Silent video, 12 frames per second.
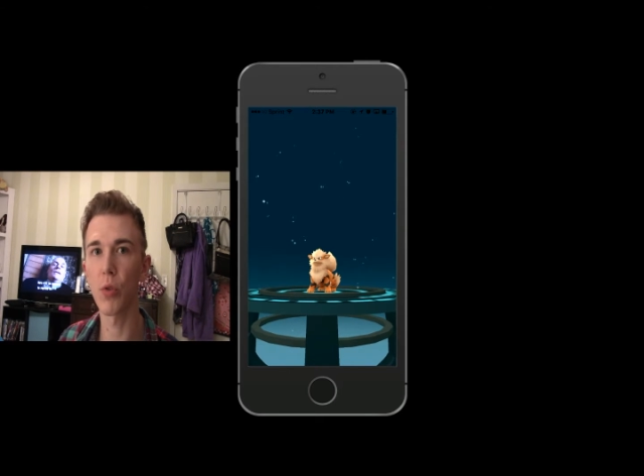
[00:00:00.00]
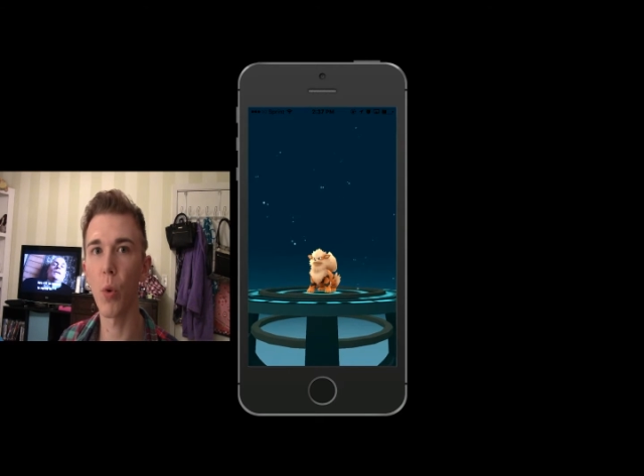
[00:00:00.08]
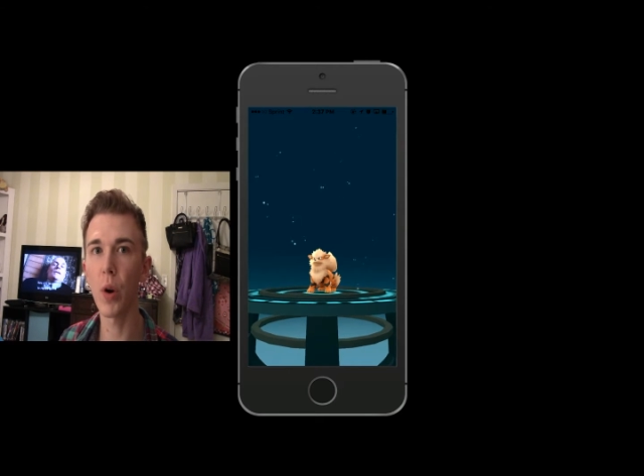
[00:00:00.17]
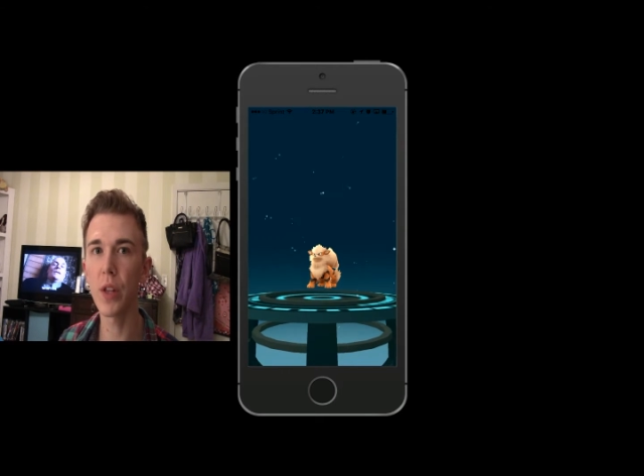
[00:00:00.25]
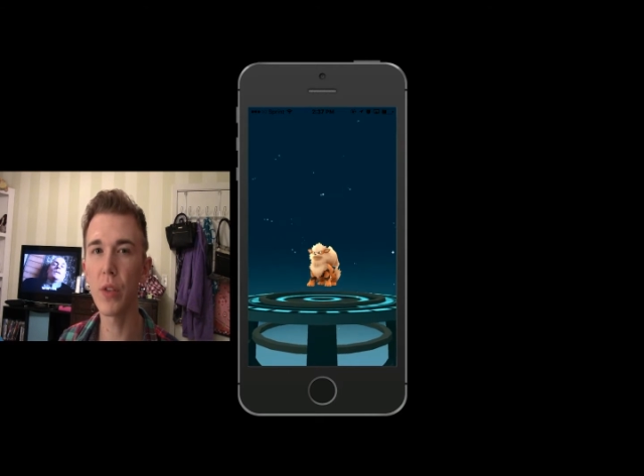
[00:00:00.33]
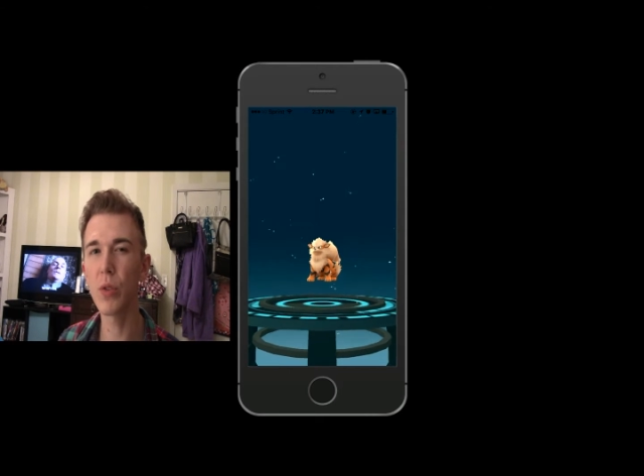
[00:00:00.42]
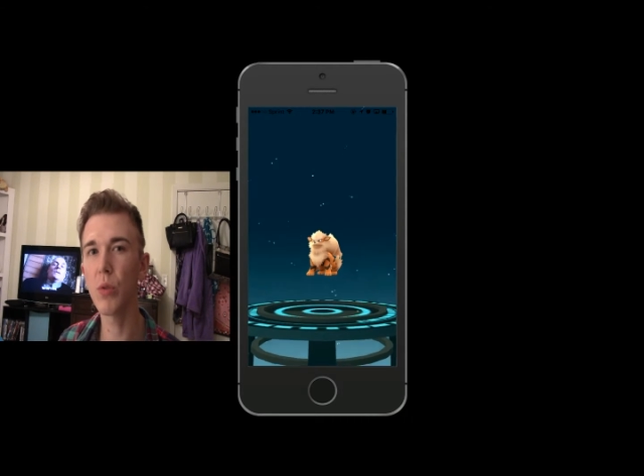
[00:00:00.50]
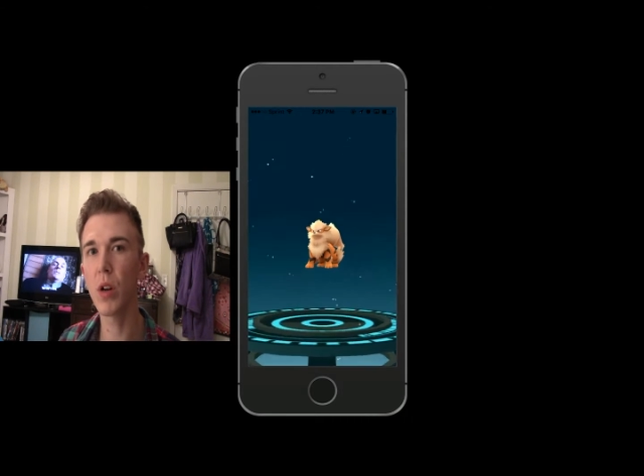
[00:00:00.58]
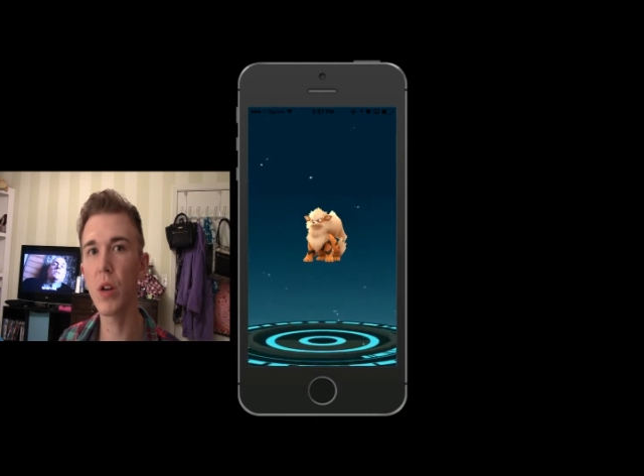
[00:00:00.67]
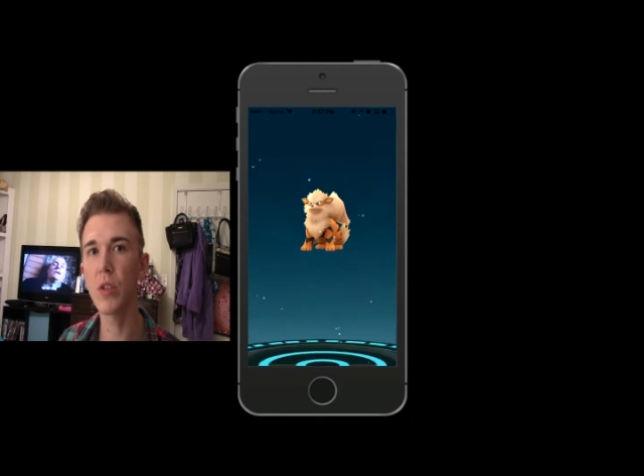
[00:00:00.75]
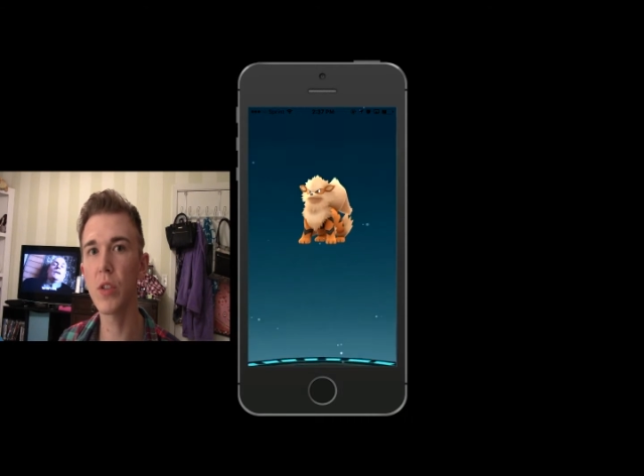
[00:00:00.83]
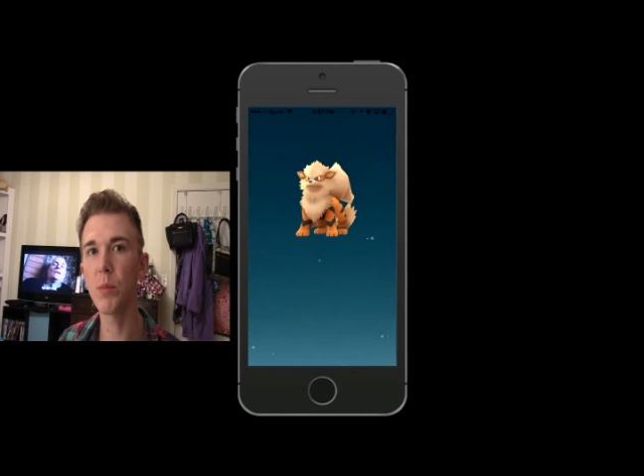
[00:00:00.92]

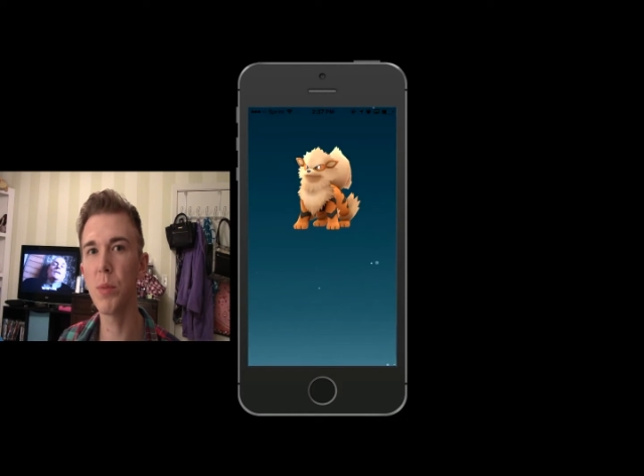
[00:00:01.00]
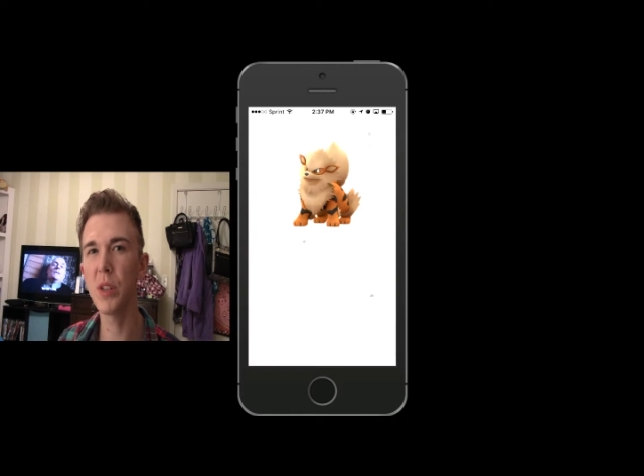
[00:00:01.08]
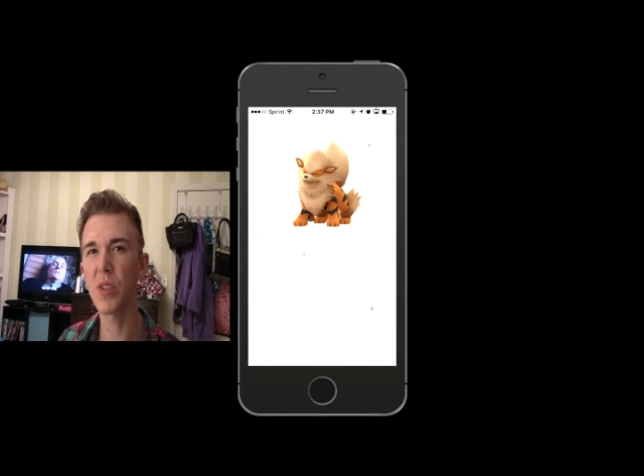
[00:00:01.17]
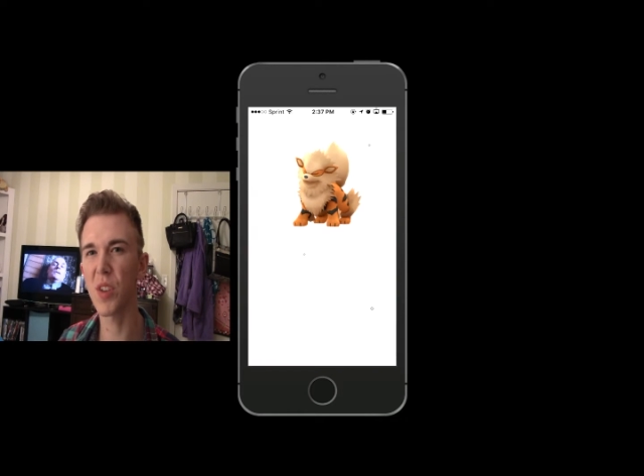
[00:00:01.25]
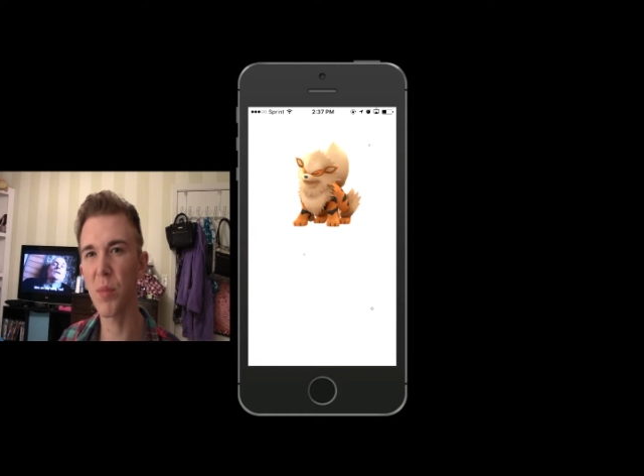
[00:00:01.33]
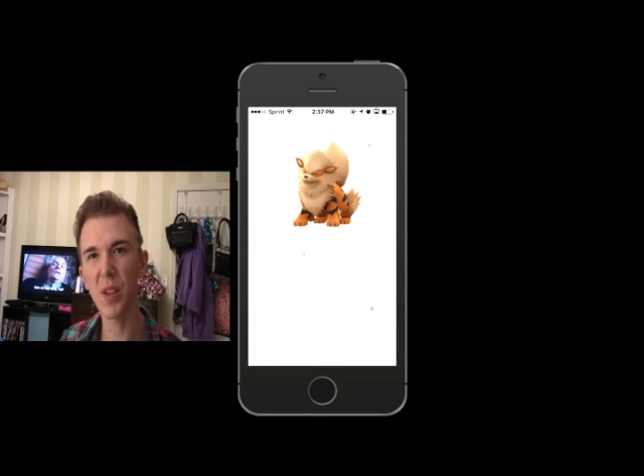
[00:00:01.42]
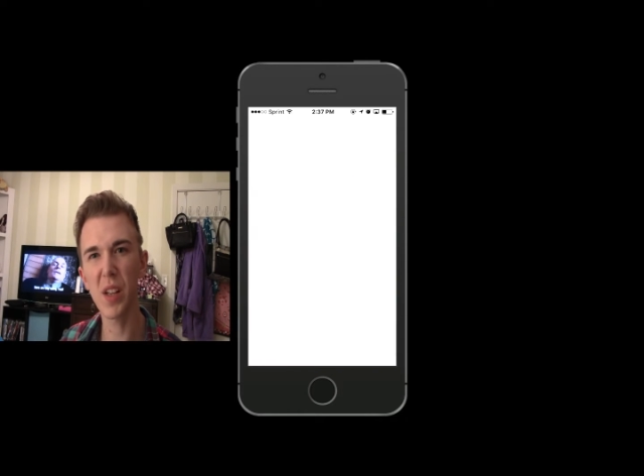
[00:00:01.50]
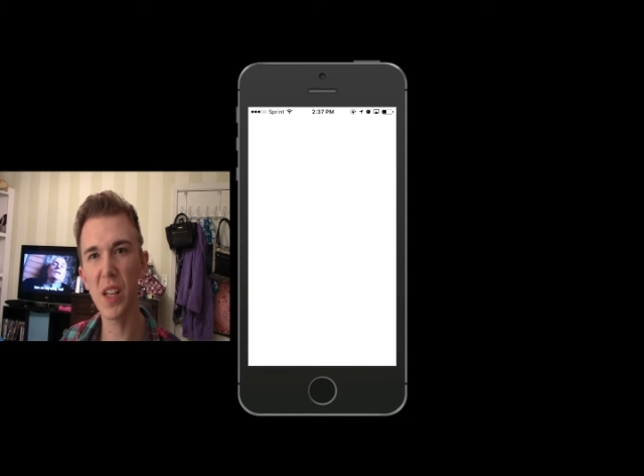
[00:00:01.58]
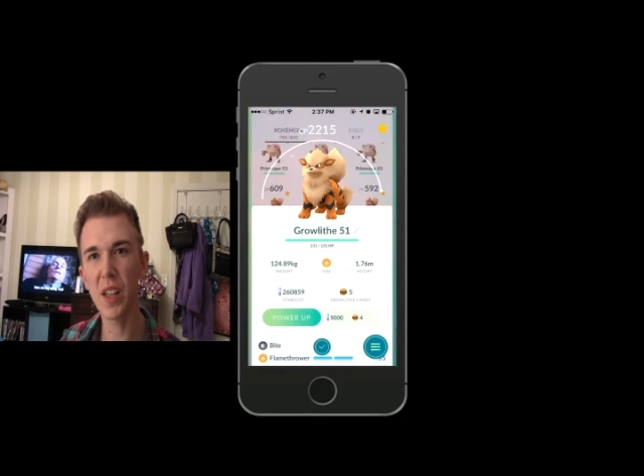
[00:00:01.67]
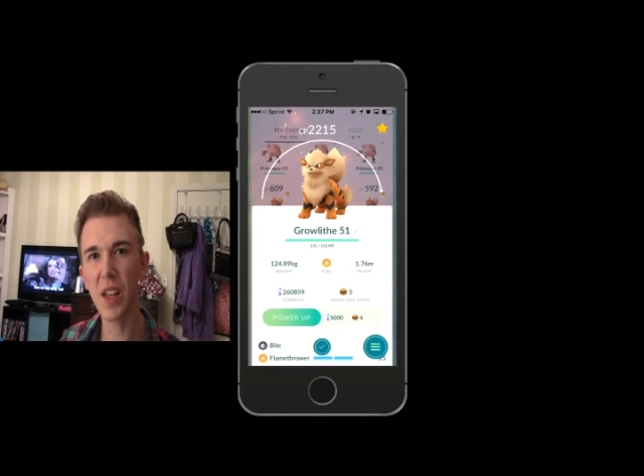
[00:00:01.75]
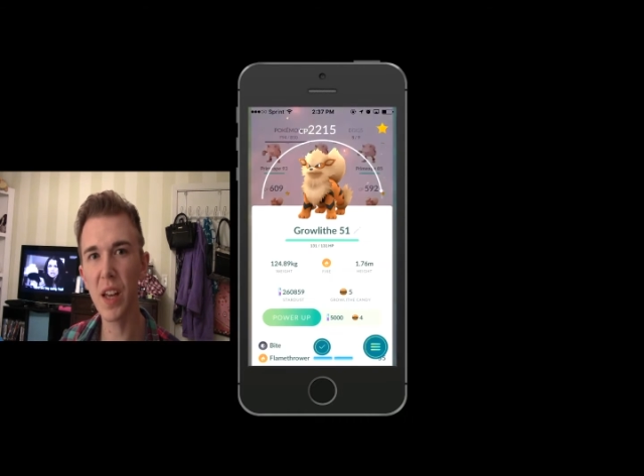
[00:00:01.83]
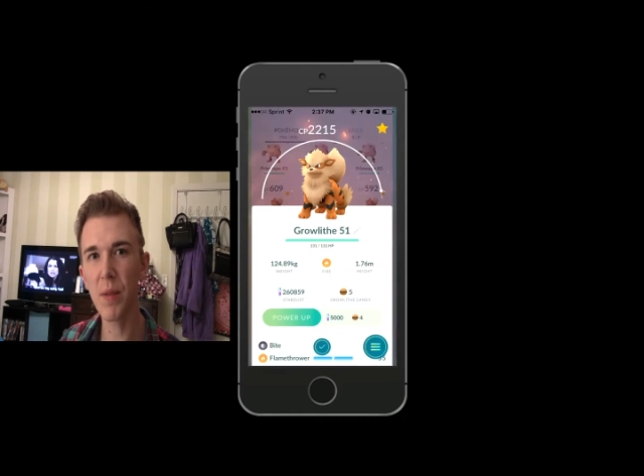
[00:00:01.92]
2200 CP, something
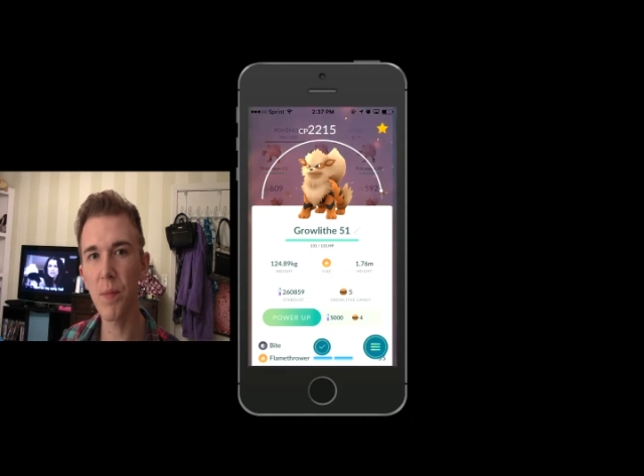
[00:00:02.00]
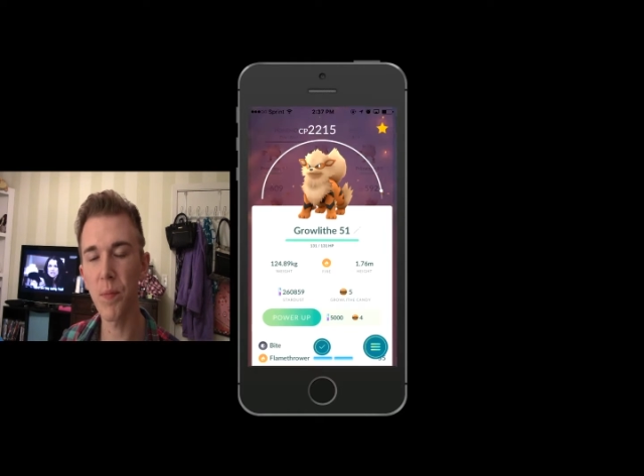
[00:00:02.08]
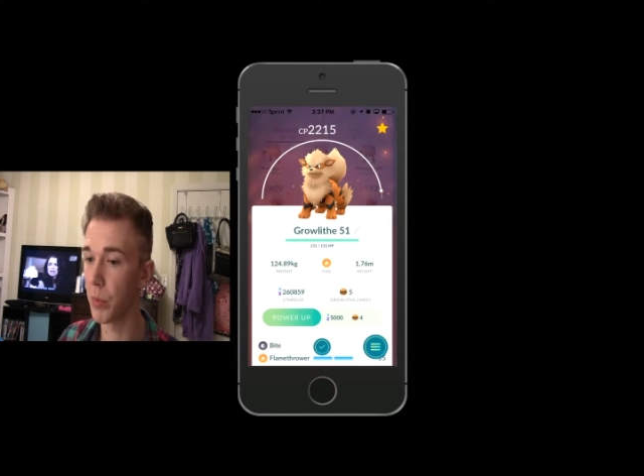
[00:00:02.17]
like that.